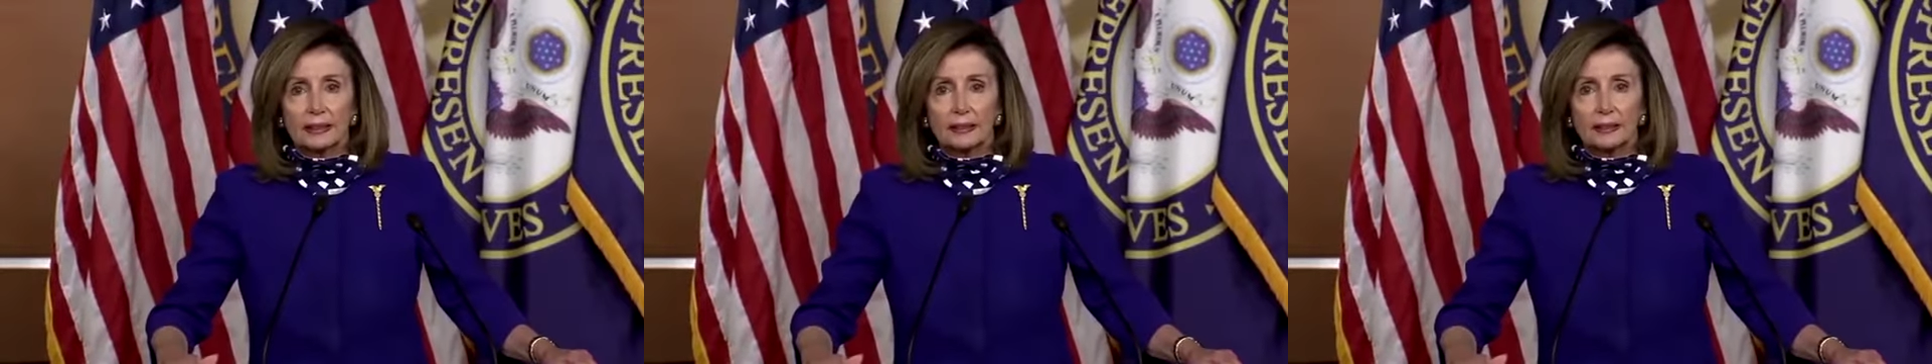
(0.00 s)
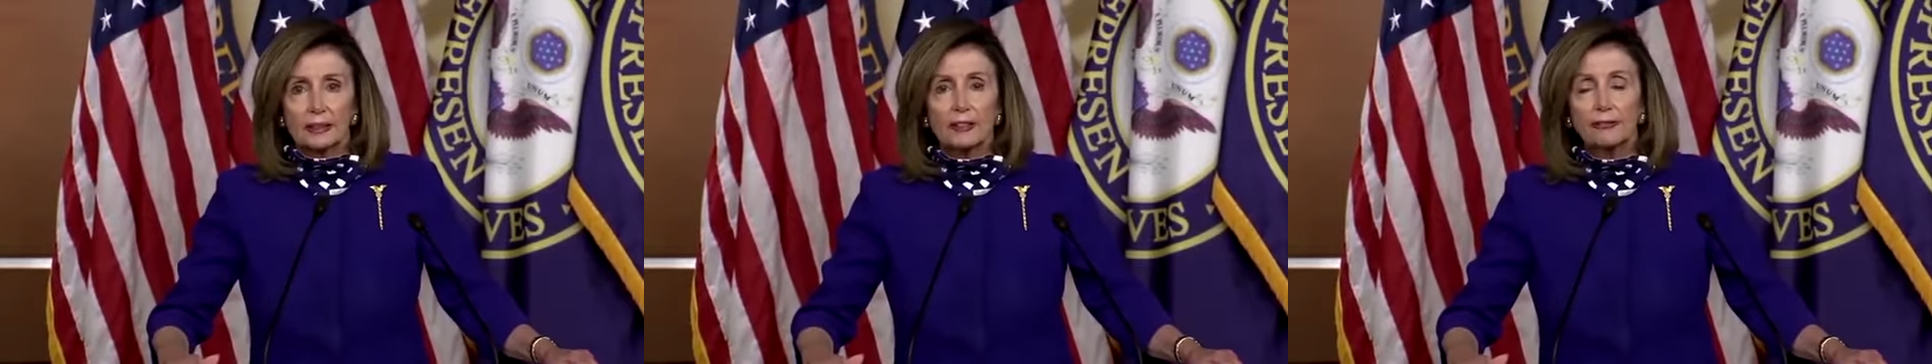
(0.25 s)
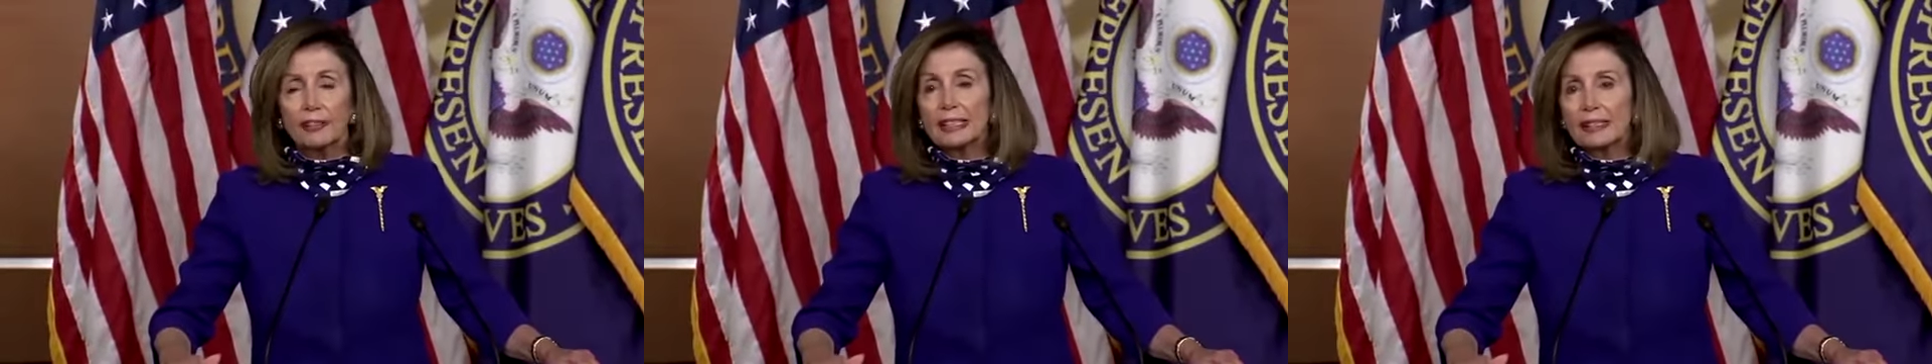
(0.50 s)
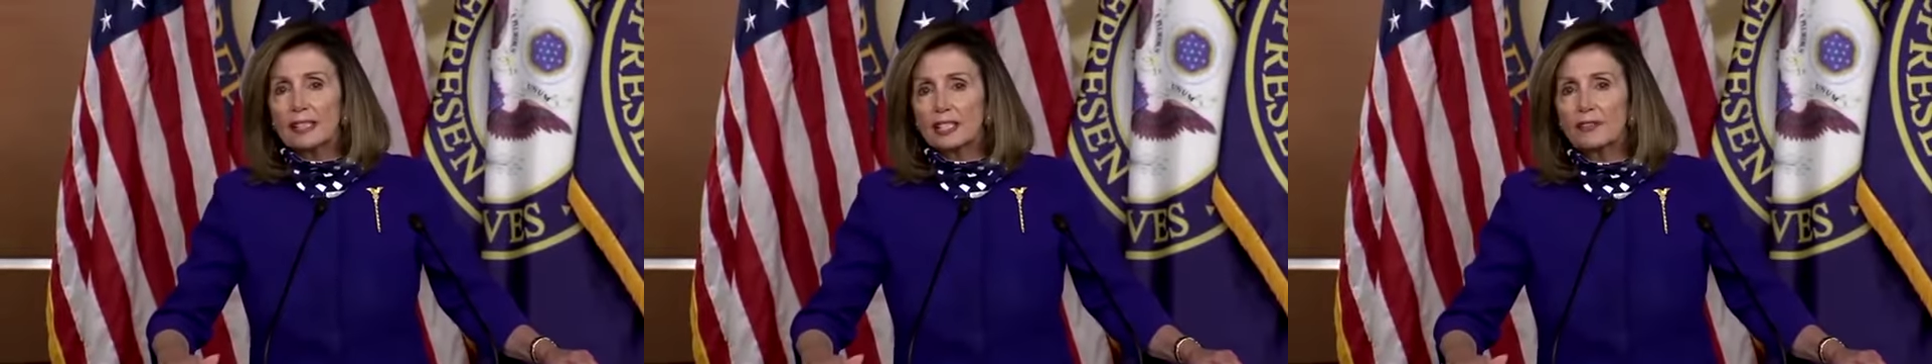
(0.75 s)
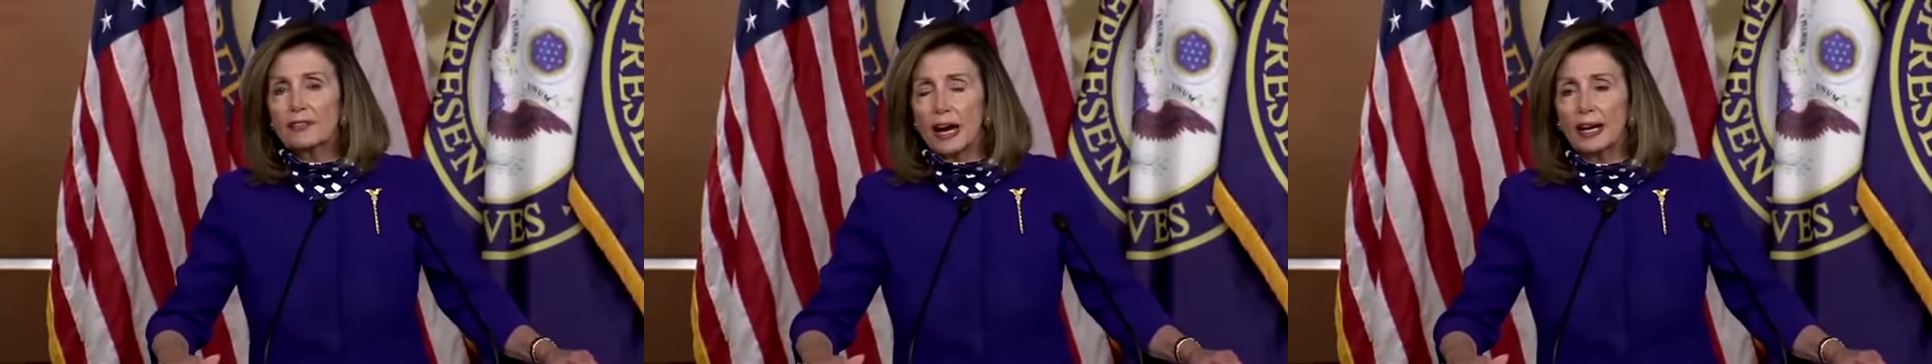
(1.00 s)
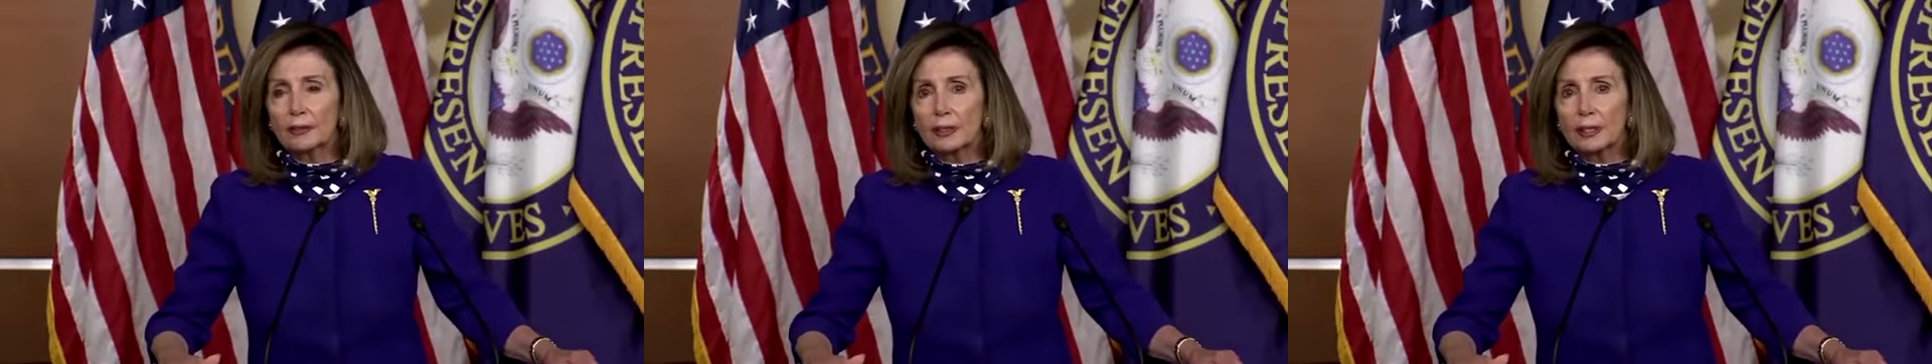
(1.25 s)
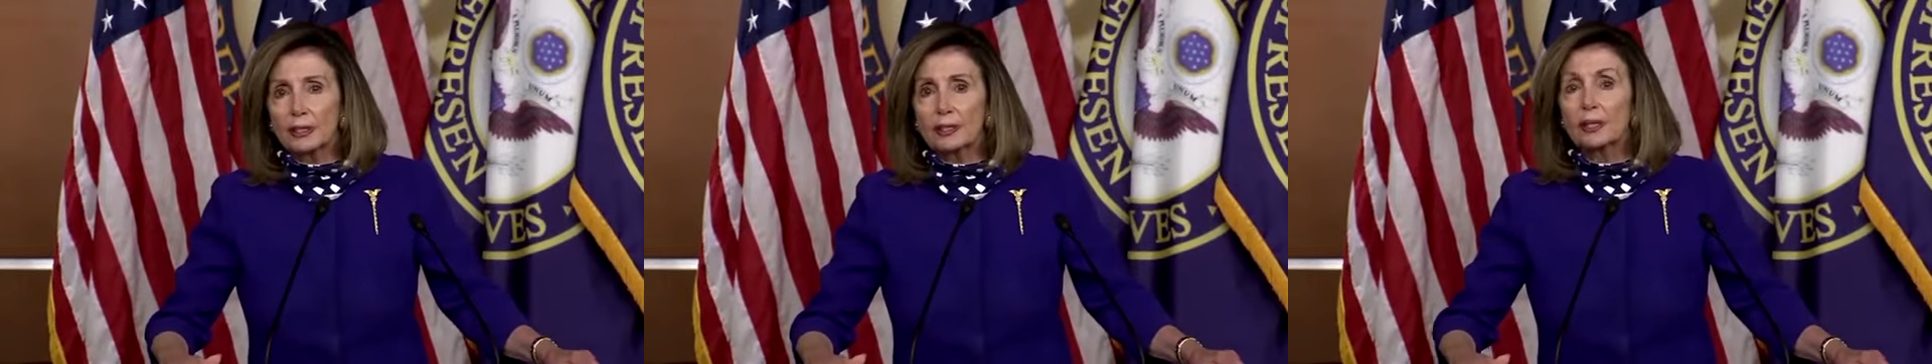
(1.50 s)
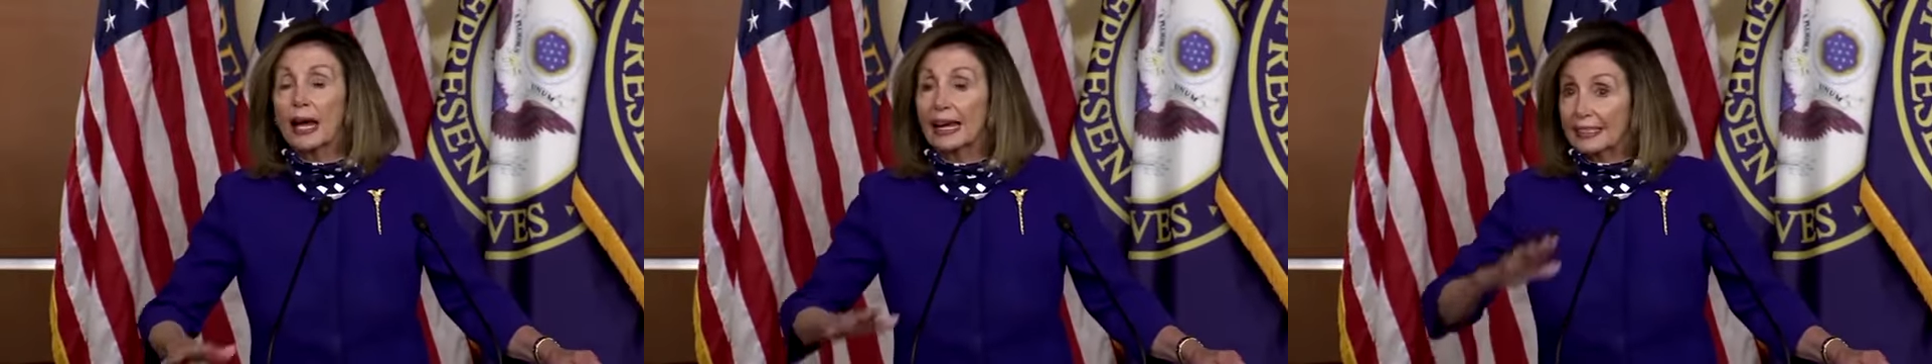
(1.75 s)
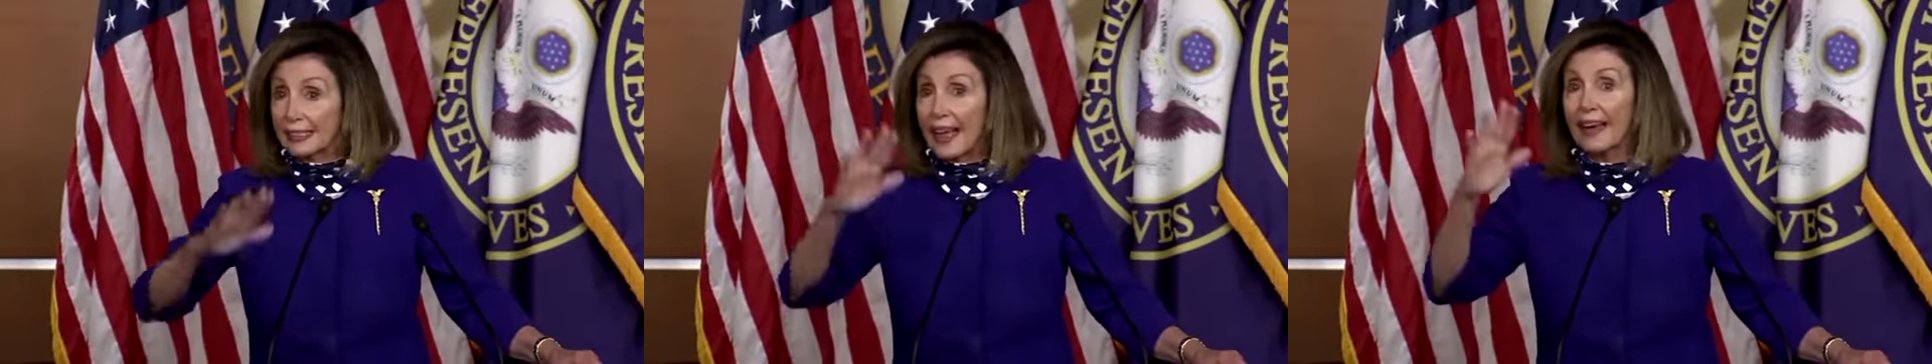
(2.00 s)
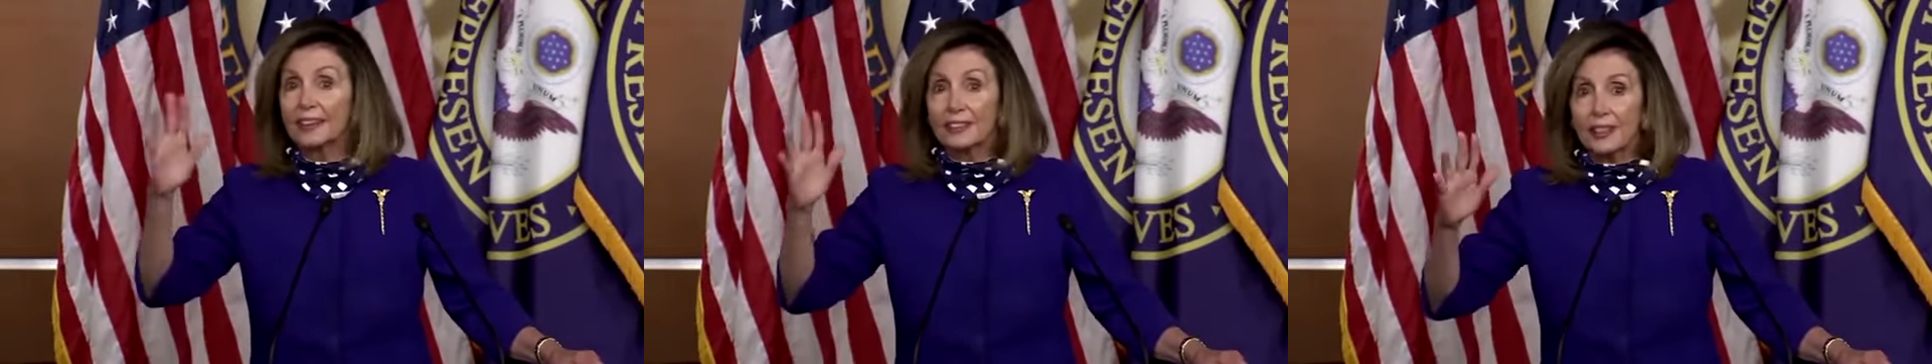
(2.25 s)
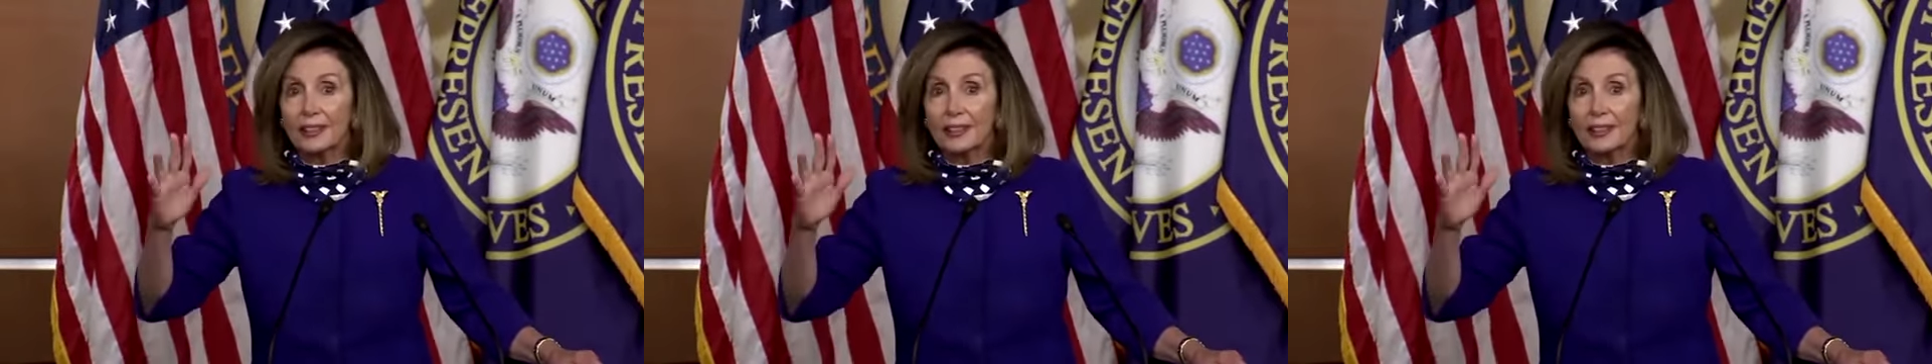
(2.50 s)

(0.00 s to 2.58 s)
defeat this virus. And yet,